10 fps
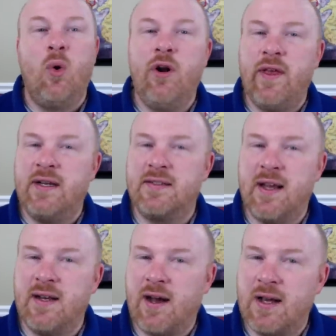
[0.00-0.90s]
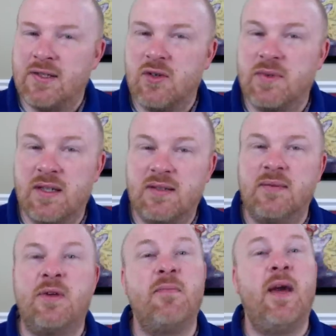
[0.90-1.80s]
Or do they design costumes that
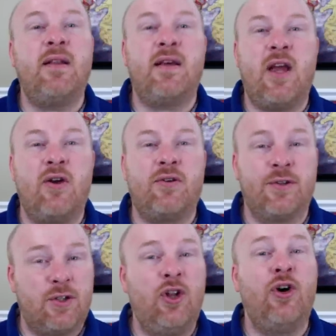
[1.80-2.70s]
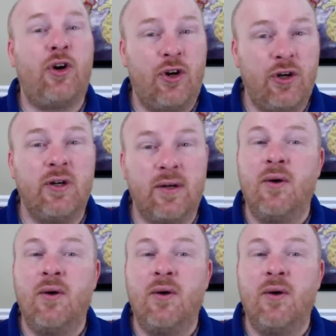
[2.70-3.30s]
simply make the characters look good?